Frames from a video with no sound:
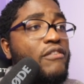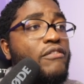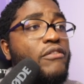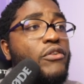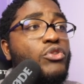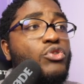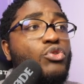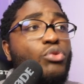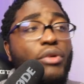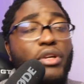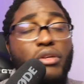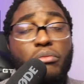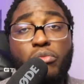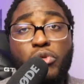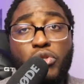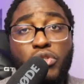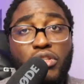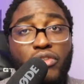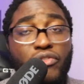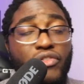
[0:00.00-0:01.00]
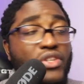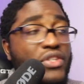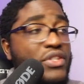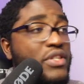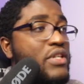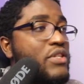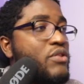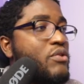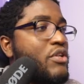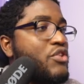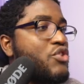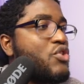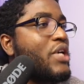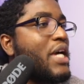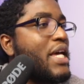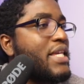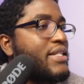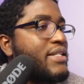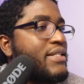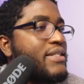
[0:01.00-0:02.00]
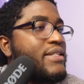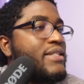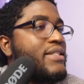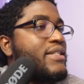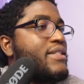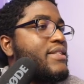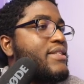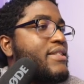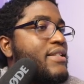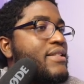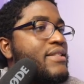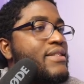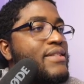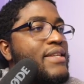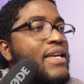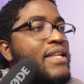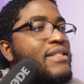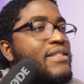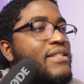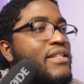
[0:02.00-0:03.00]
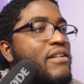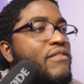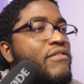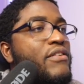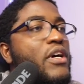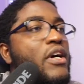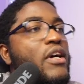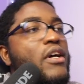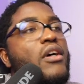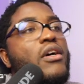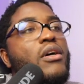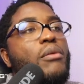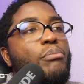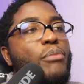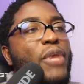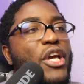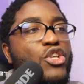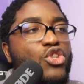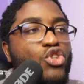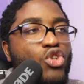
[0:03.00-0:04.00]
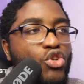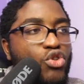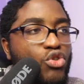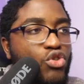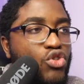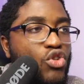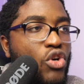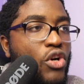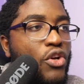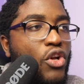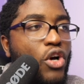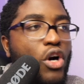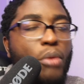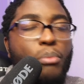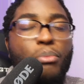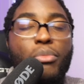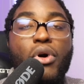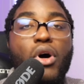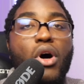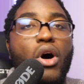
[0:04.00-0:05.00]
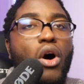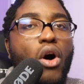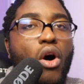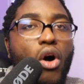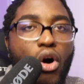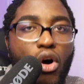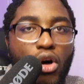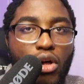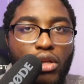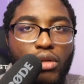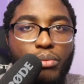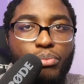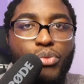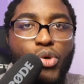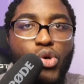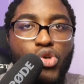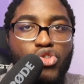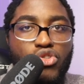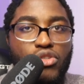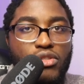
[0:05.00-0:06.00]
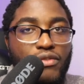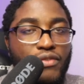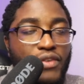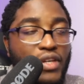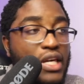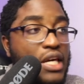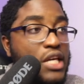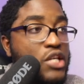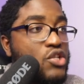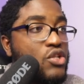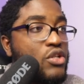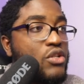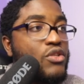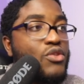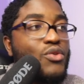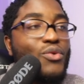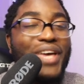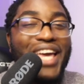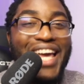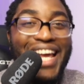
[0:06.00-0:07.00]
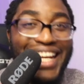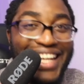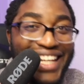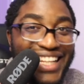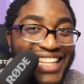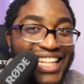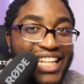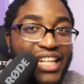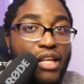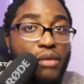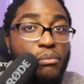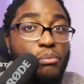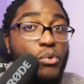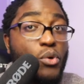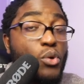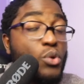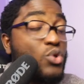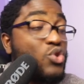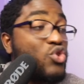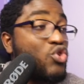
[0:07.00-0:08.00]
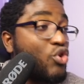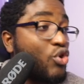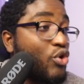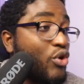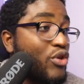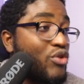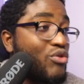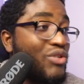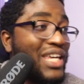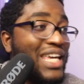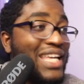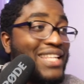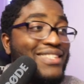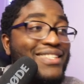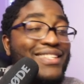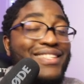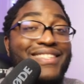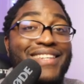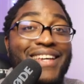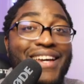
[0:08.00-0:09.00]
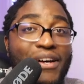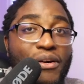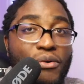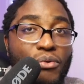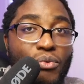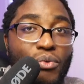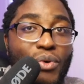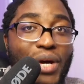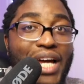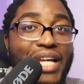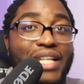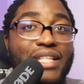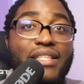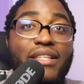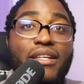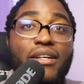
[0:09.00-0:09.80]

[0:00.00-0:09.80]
for doing most of these things. So as you guys can see, this is an incentive. Make sure you turn up all post notifications. So anything they post, you're going to get it right